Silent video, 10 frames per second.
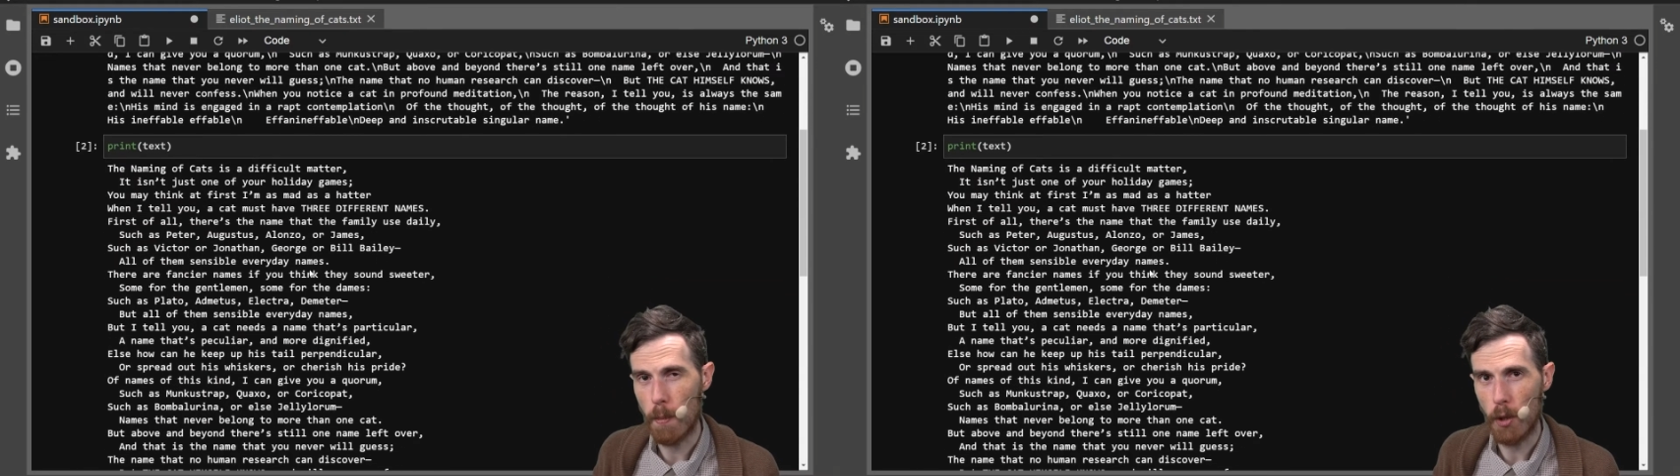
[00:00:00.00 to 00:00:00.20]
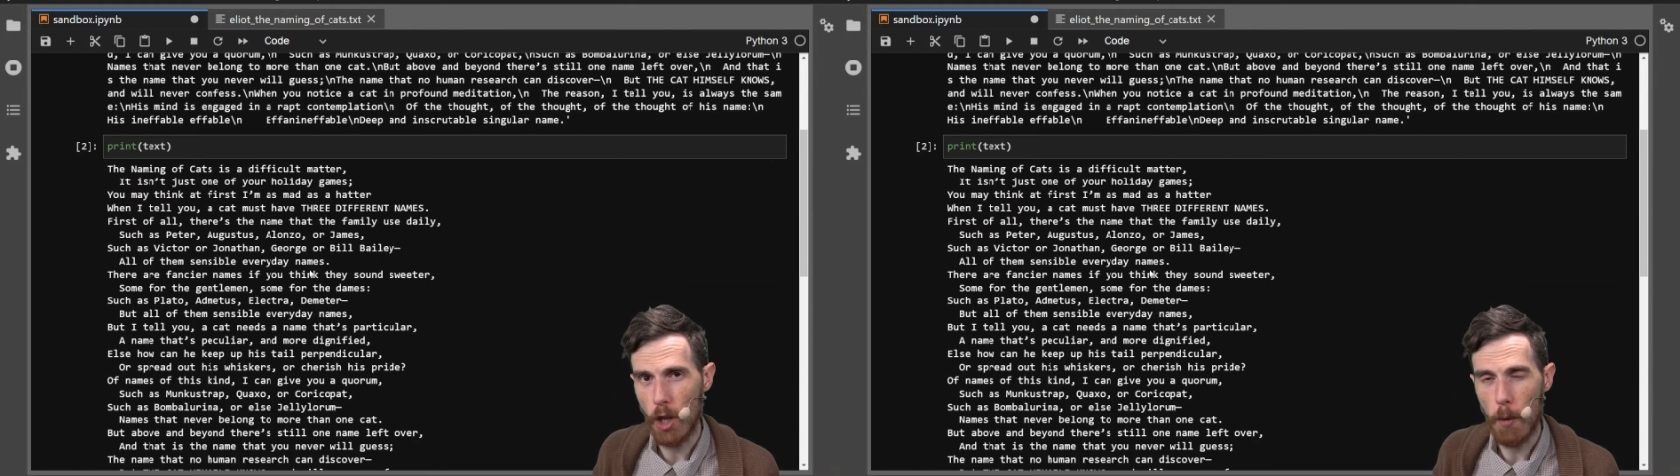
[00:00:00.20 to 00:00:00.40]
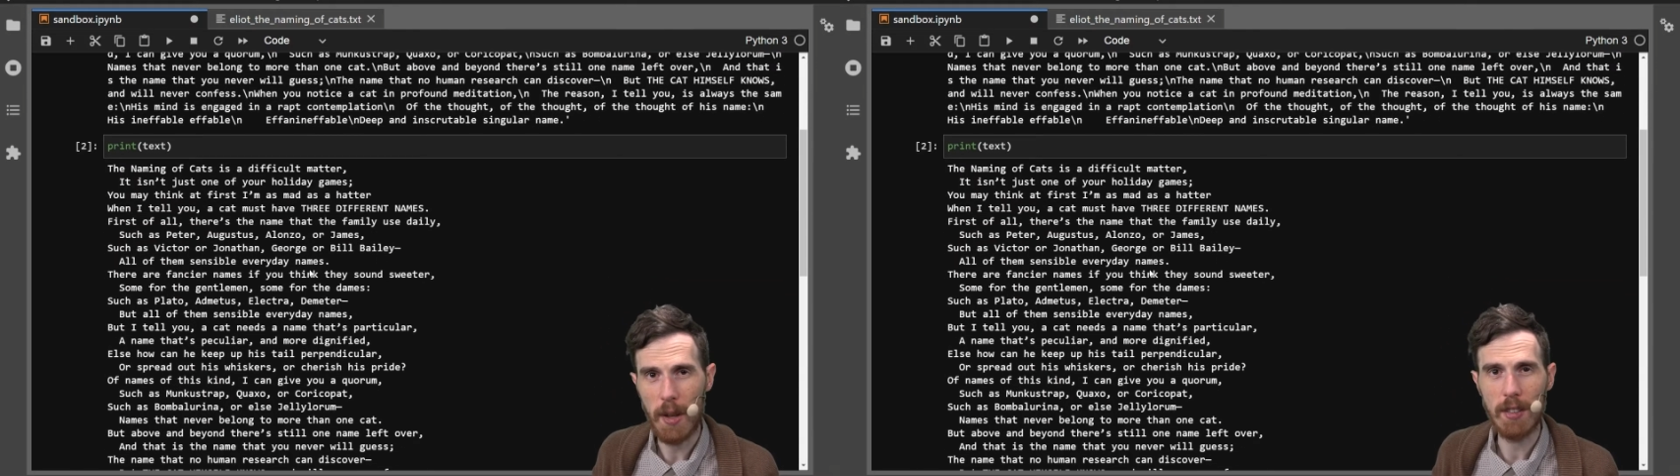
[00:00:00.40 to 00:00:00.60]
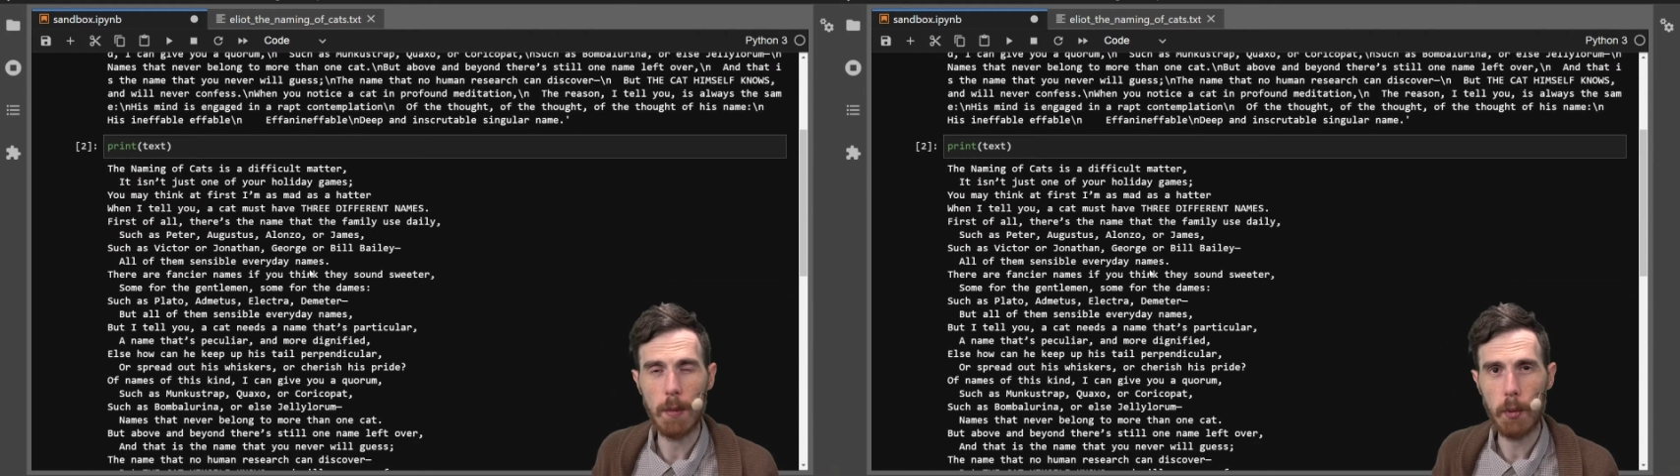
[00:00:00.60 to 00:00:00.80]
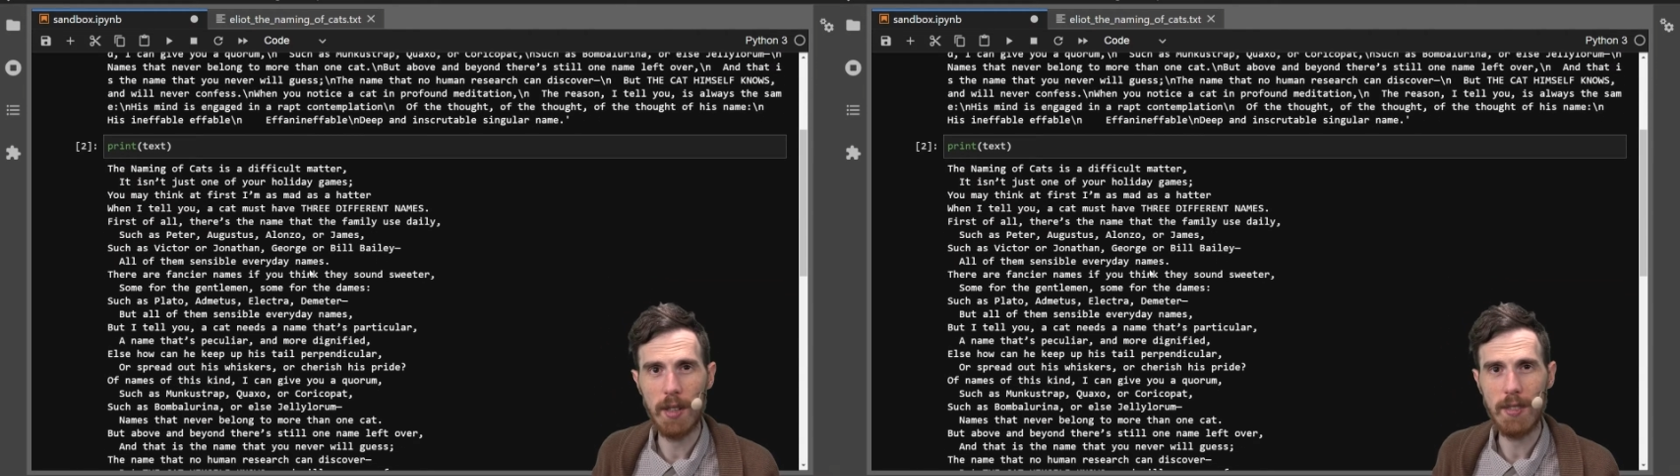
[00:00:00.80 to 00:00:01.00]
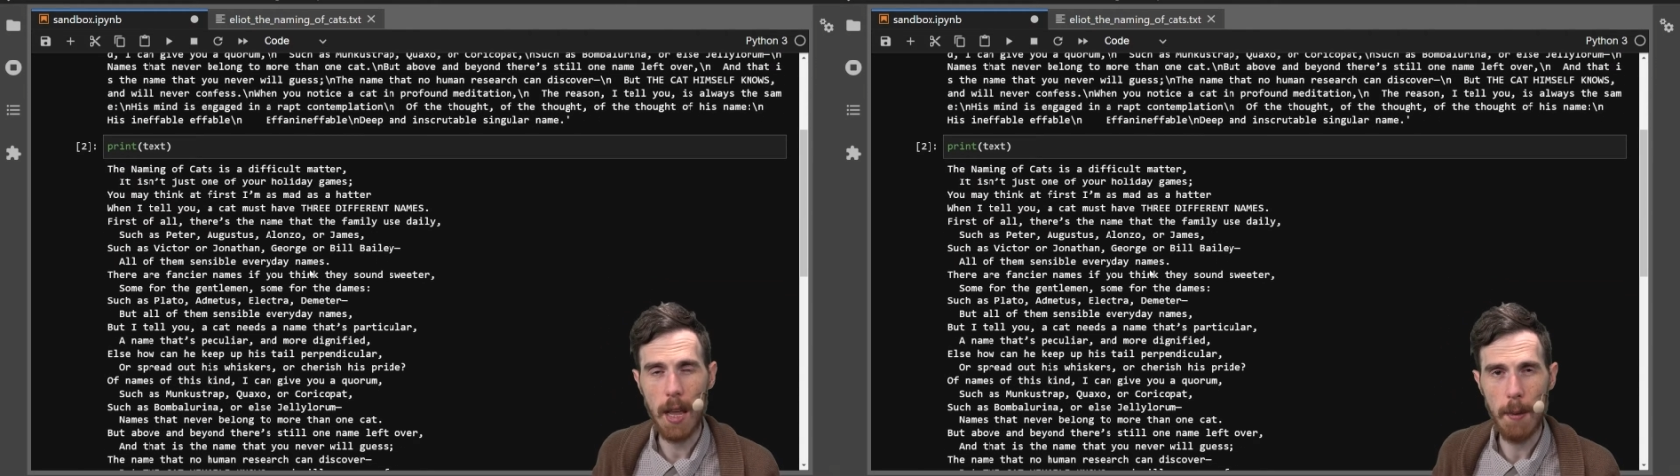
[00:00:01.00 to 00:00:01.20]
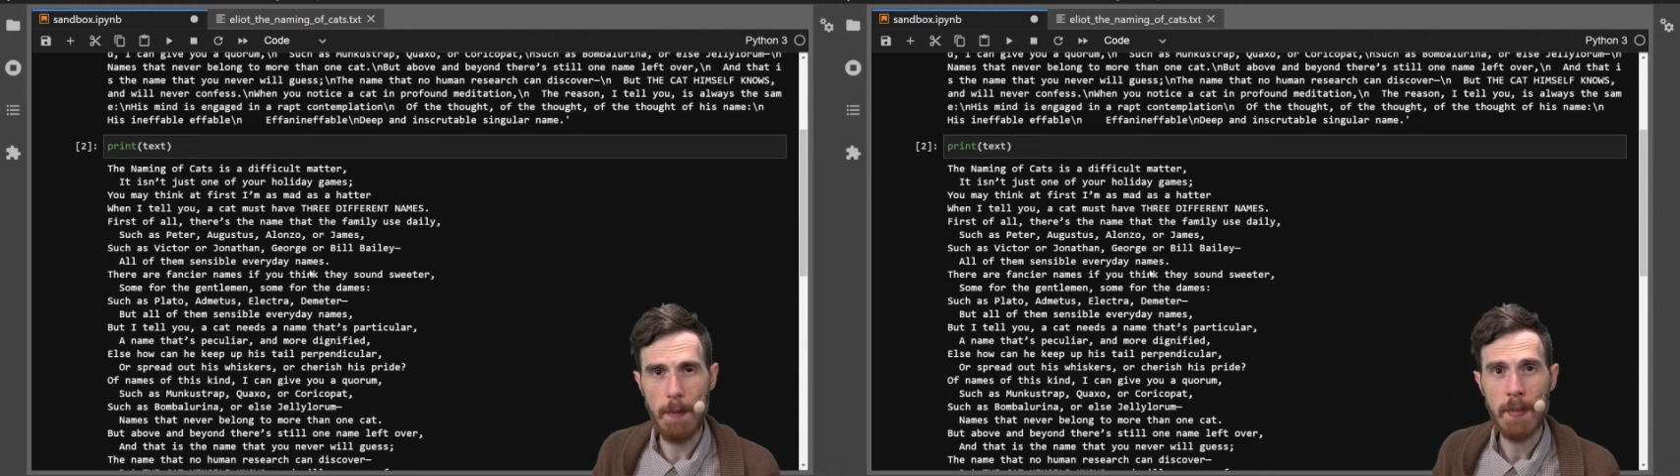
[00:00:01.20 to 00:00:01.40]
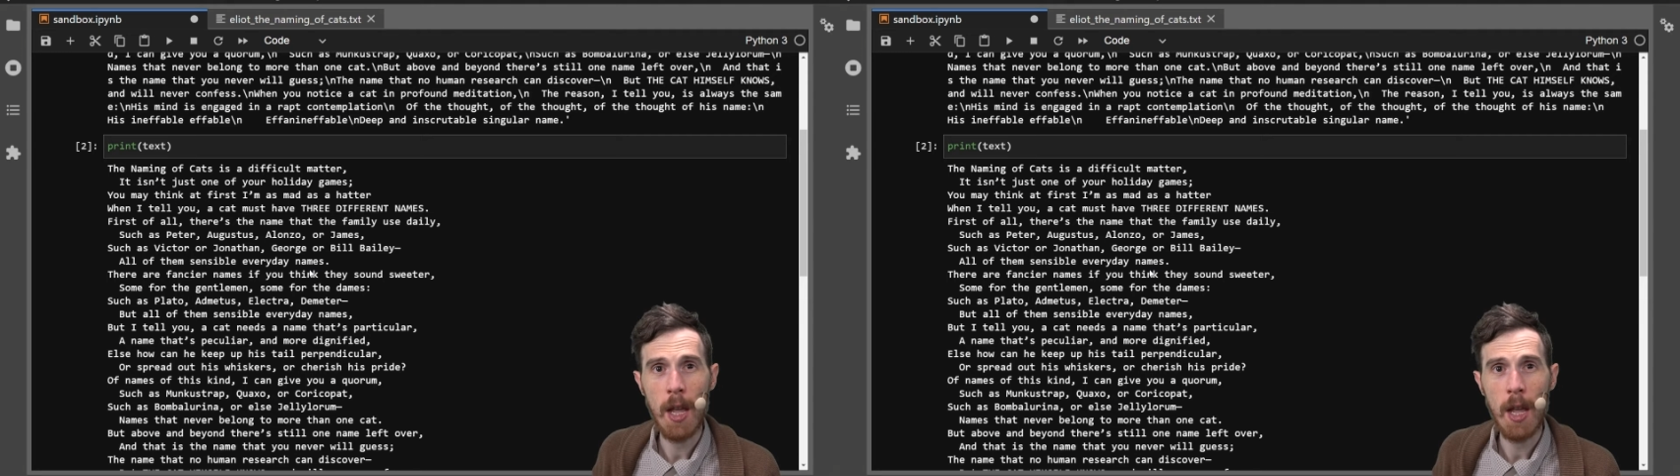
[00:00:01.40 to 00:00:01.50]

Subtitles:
below because the print statement